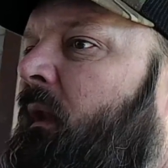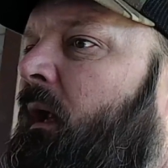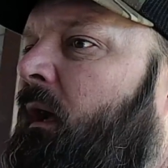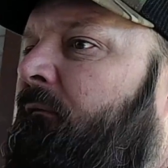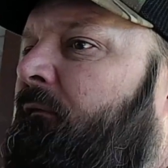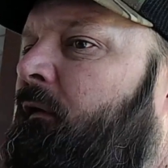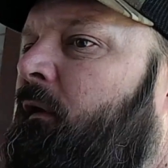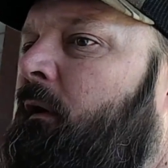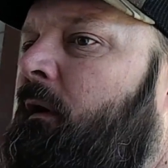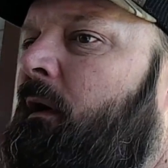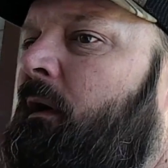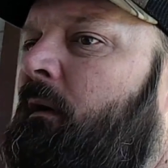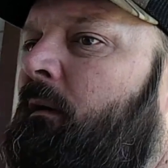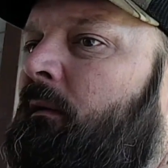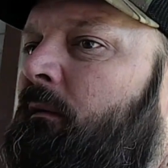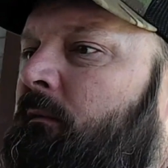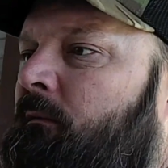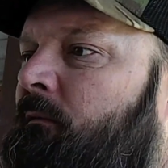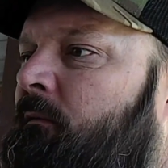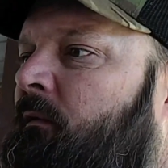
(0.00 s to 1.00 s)
If you're
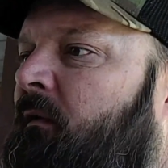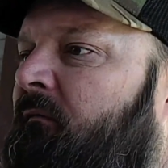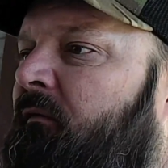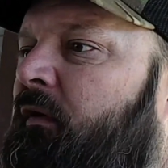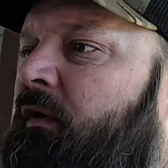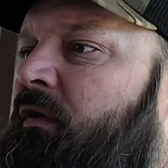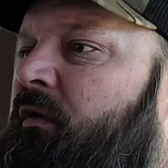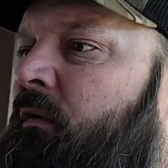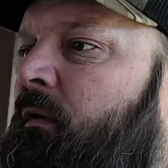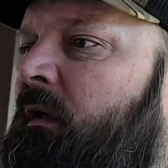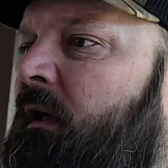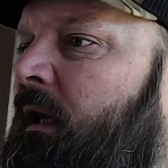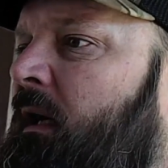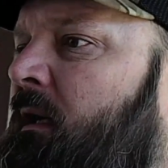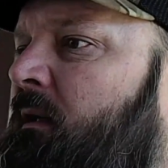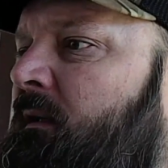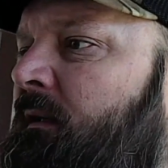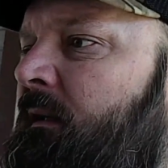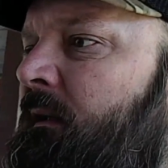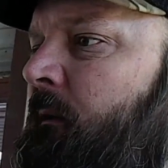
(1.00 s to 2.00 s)
enjoying the
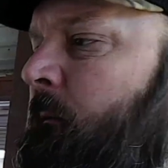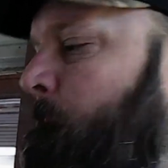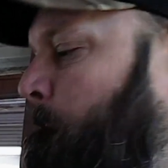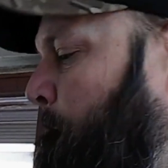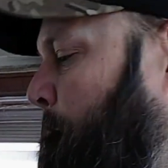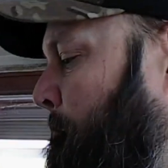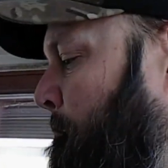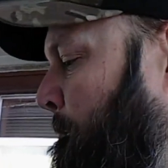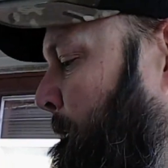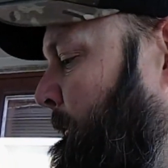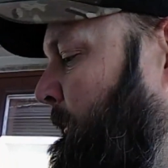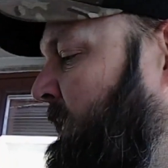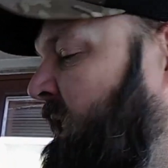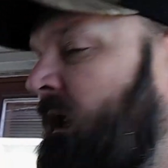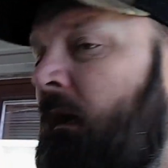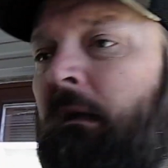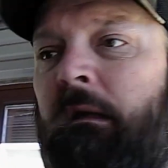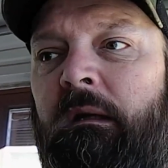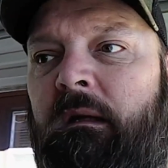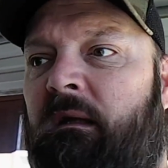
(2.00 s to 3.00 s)
content,
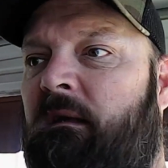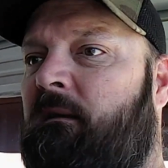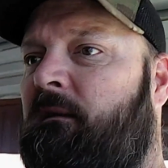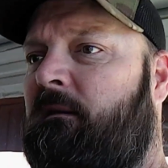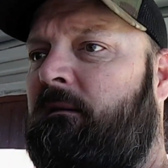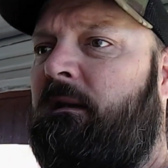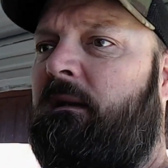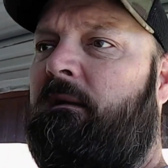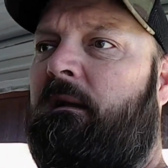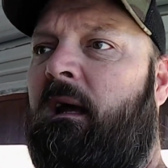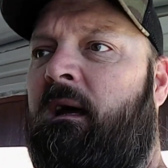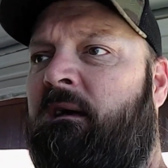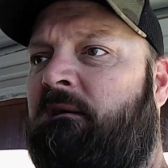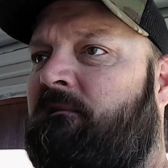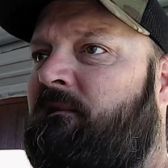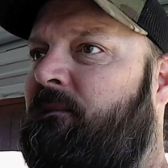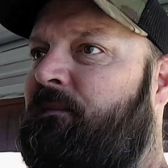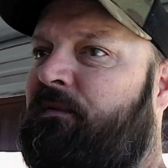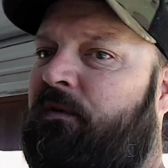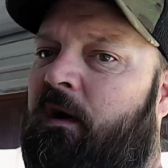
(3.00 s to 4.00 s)
click like,
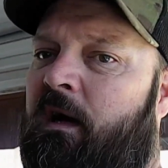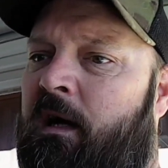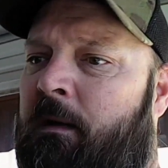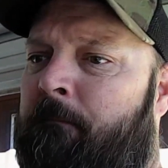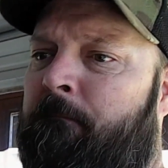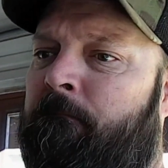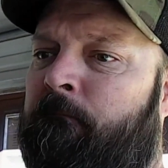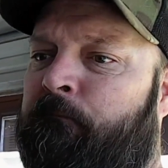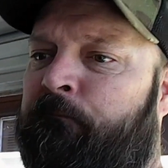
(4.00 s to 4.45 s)
subscribe.